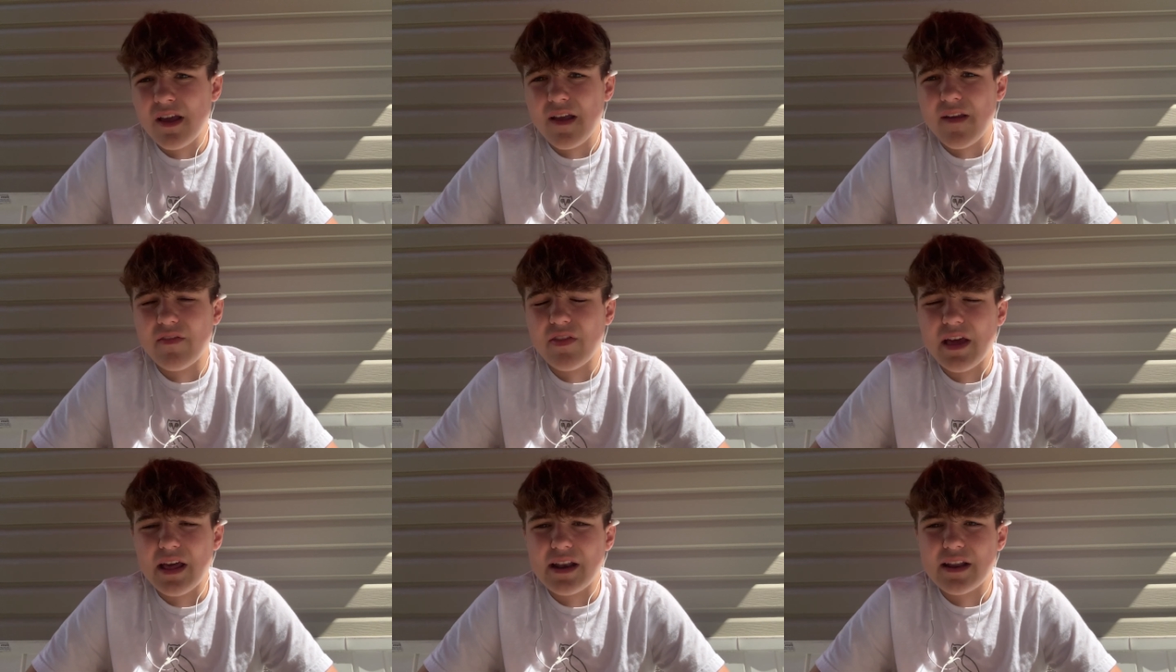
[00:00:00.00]

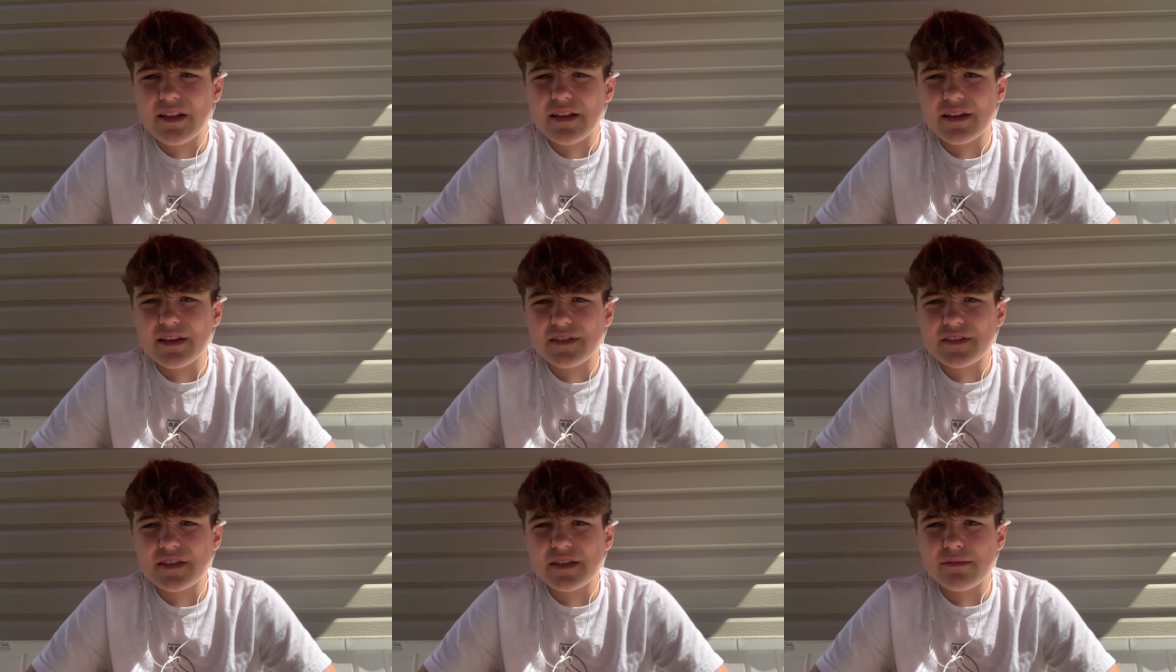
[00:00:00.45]
if the
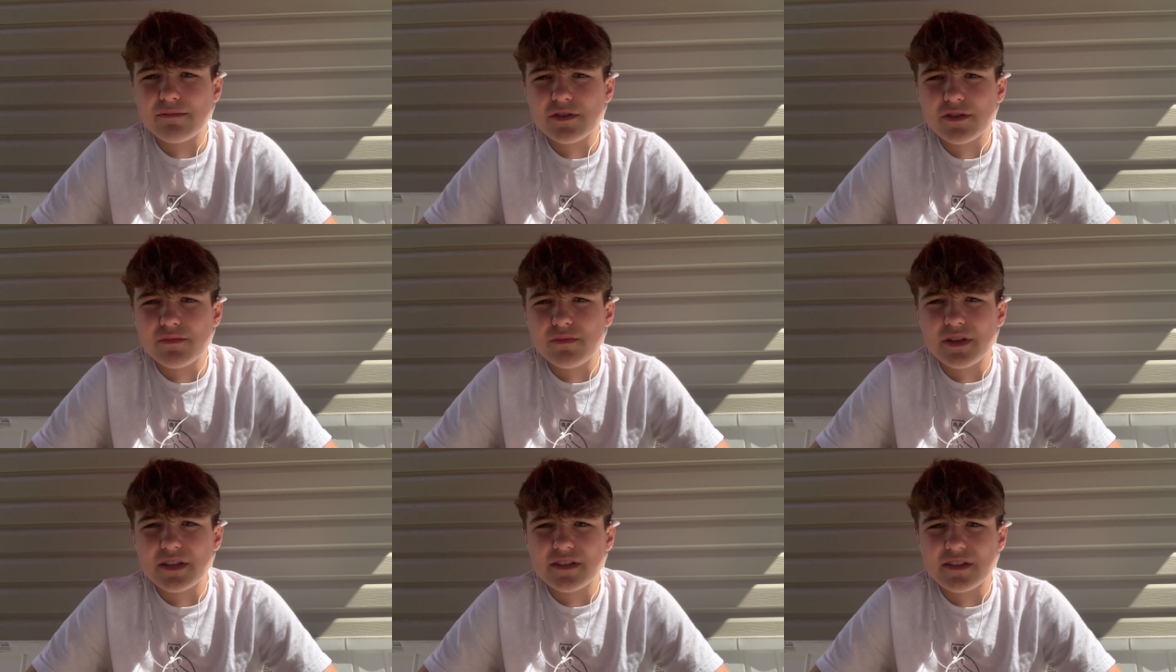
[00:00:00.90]
editing
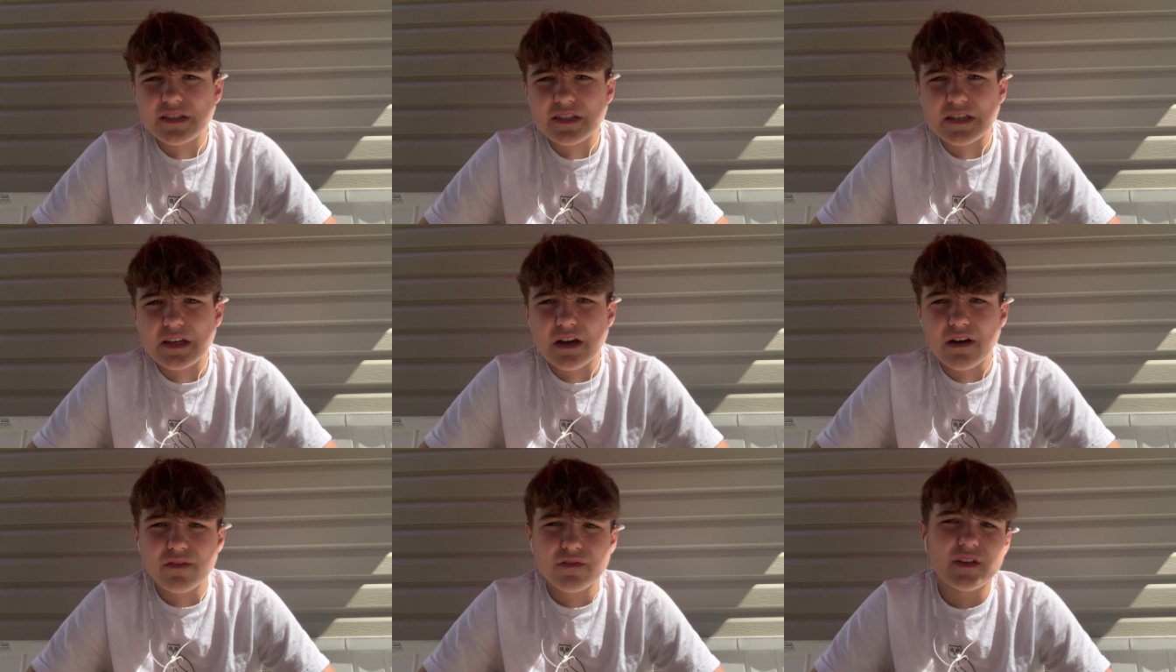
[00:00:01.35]
seems a bit
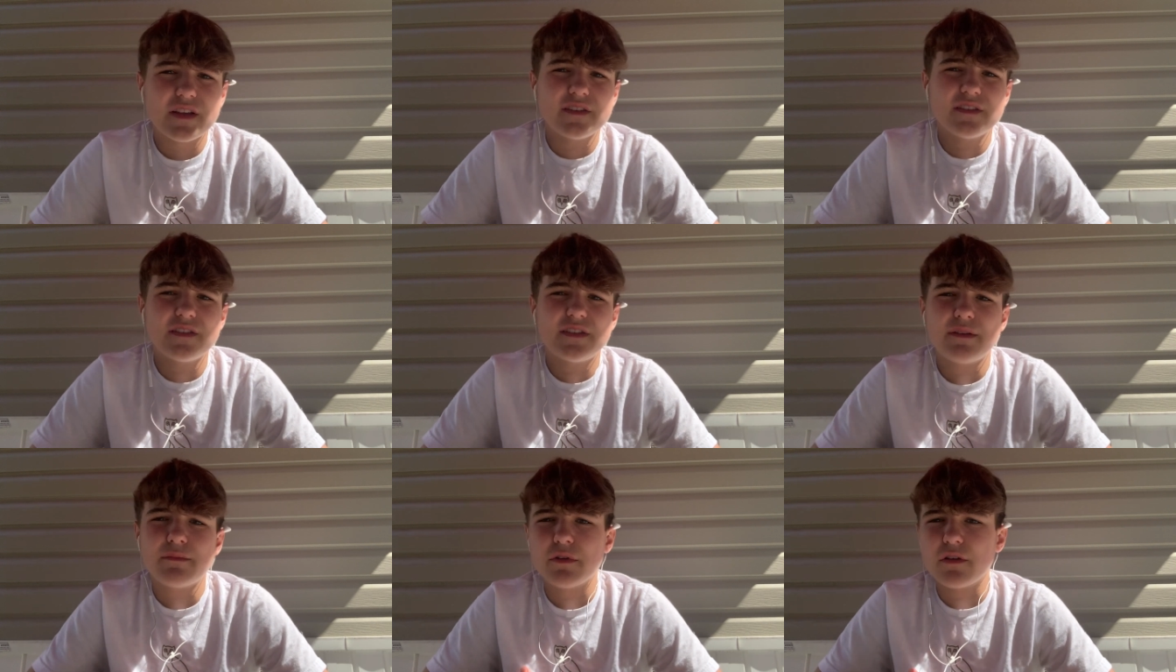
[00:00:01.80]
scuffed,
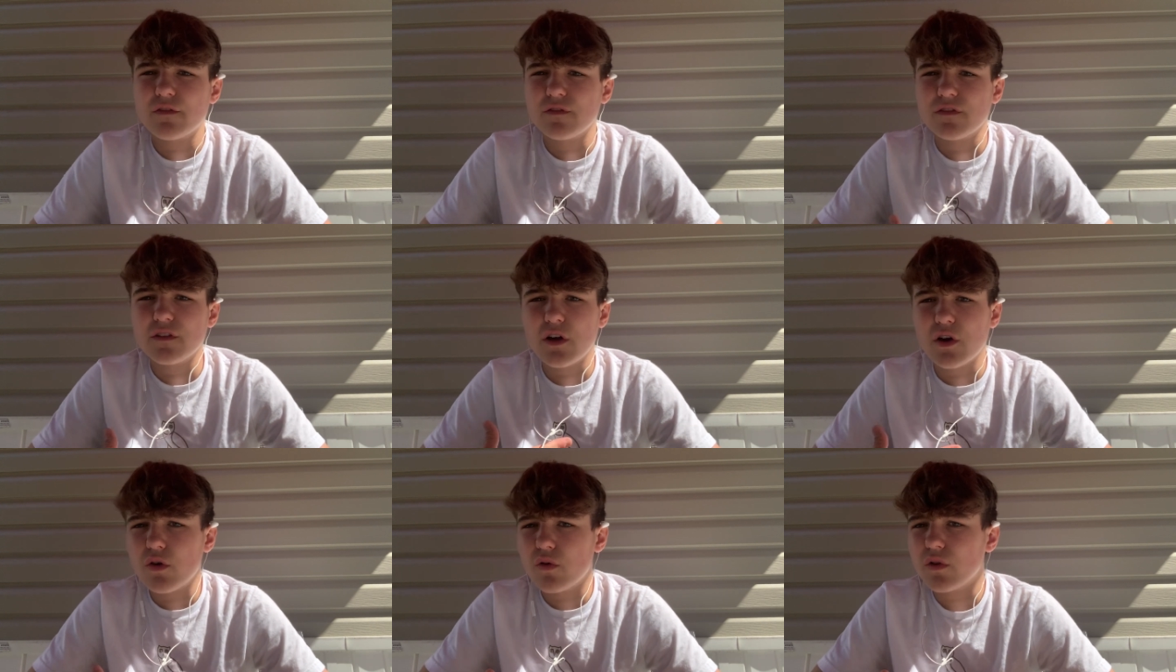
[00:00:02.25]
doesn't seem to
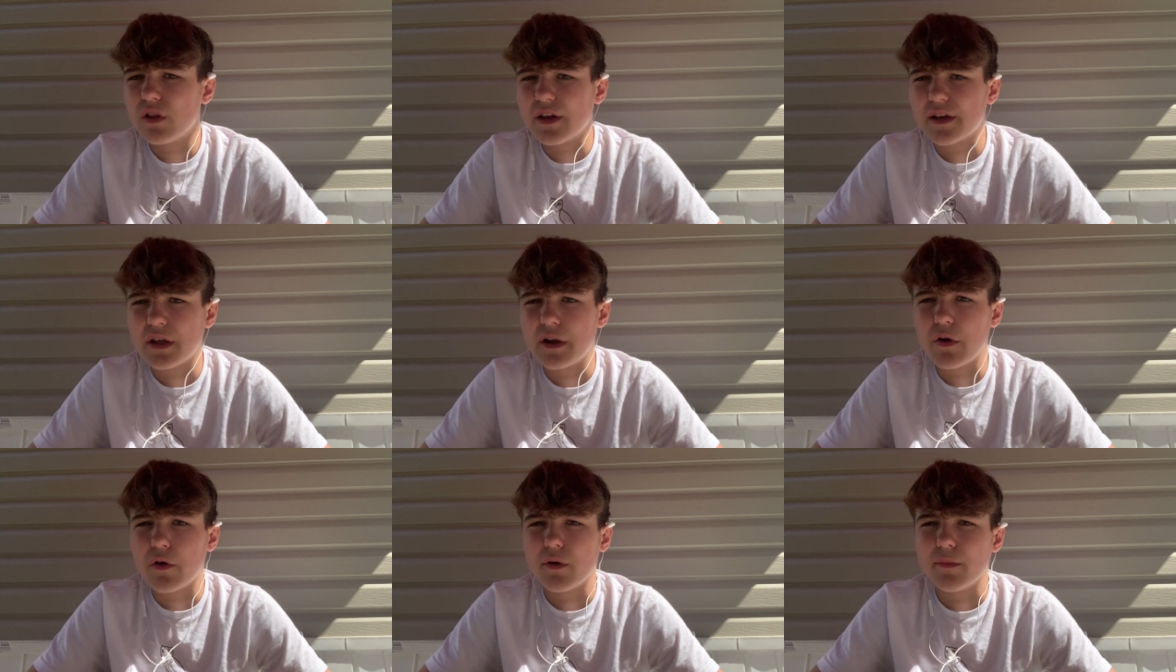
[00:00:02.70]
flow
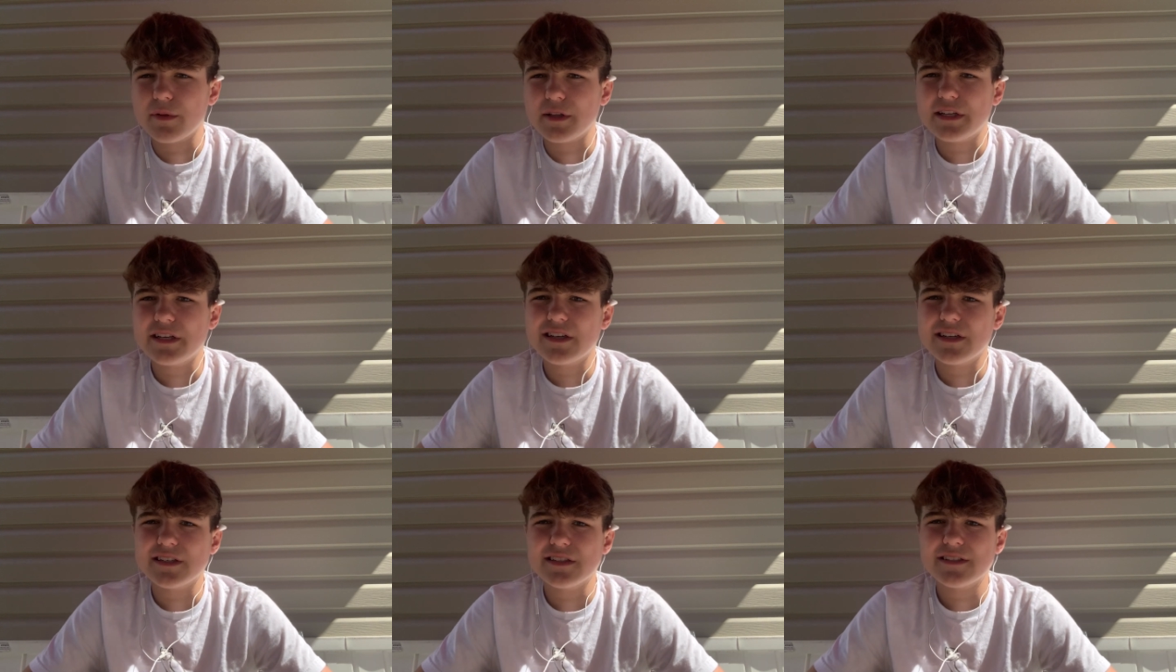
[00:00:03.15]
like it
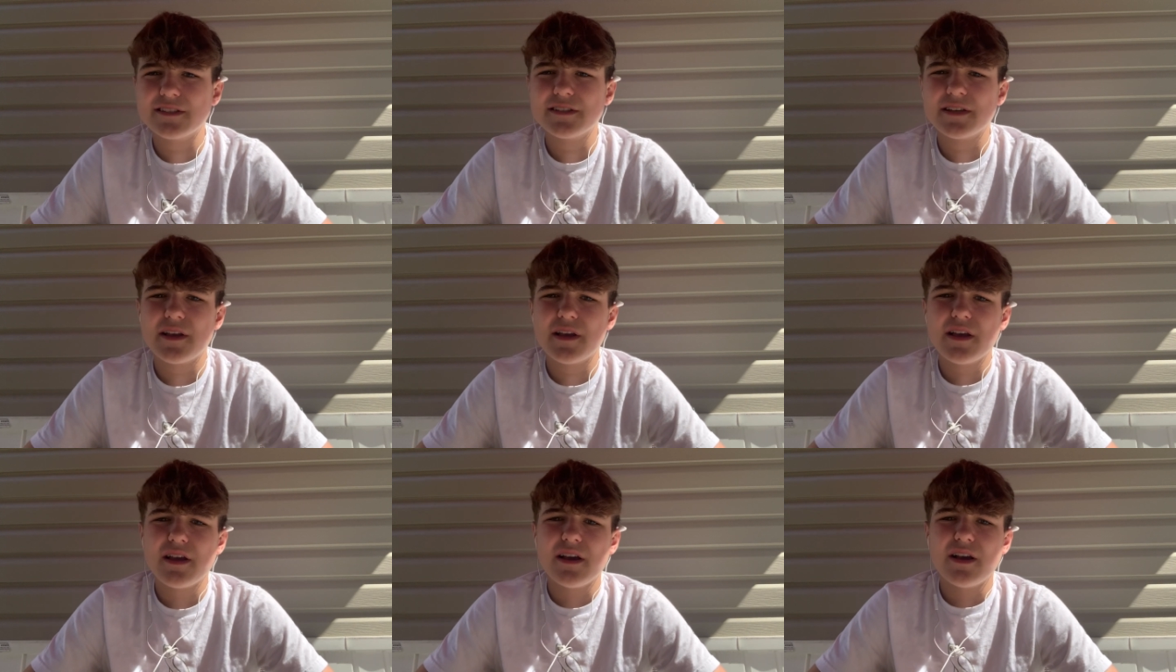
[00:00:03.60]
normally does,
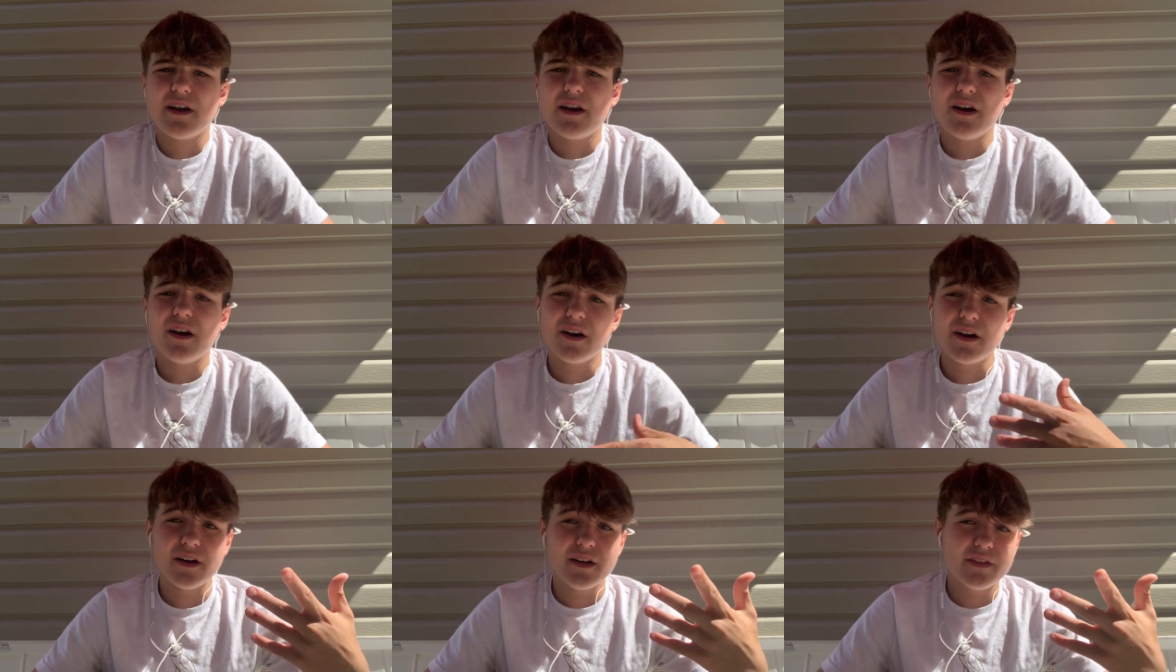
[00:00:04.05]

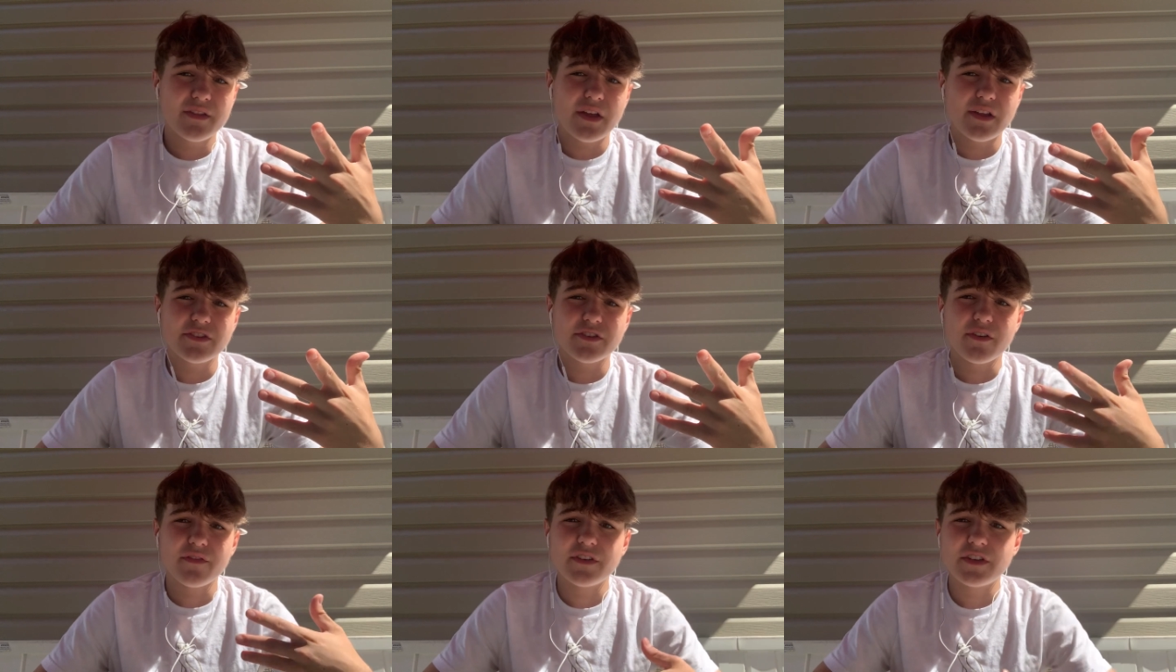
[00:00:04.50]

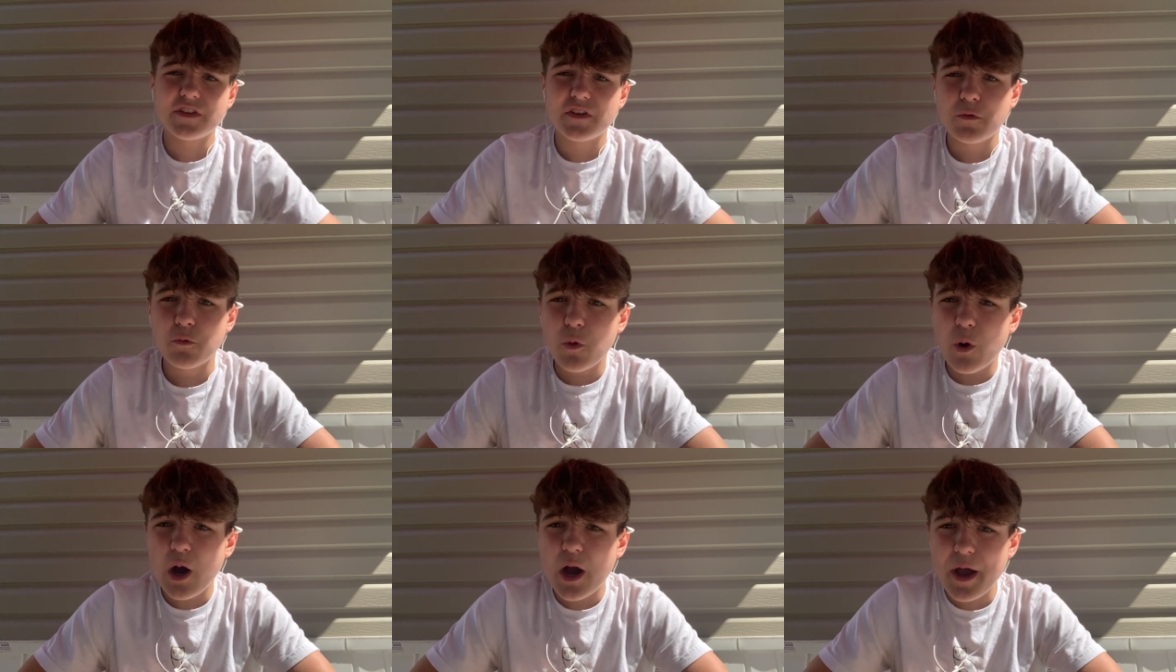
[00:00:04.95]
that's obviously
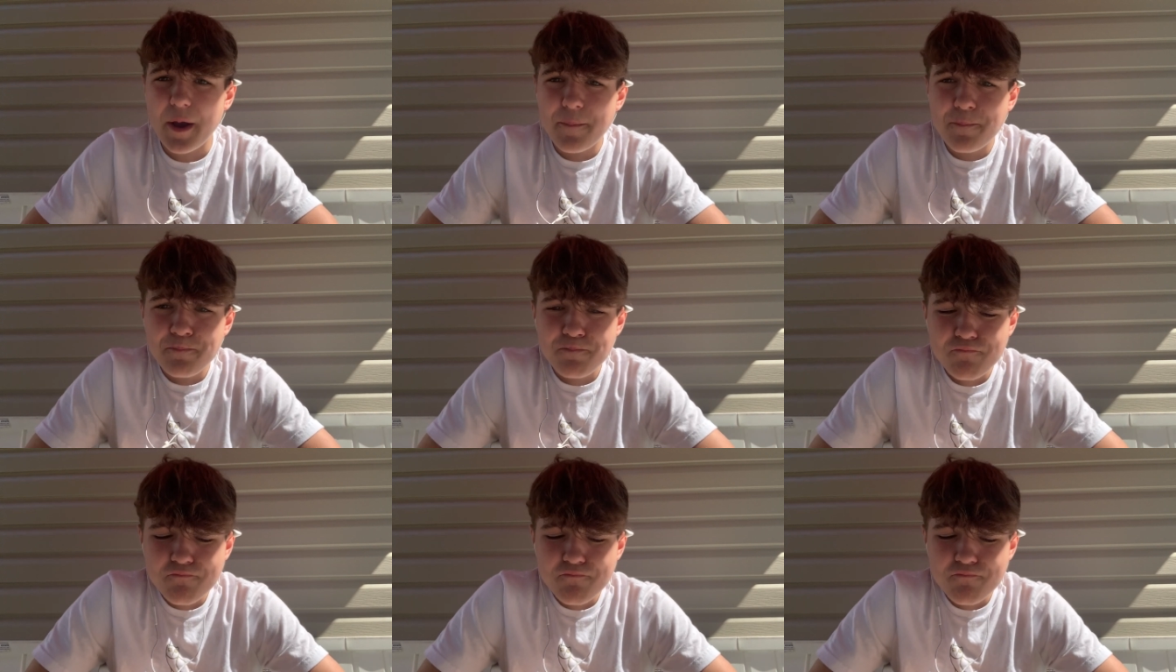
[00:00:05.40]
why.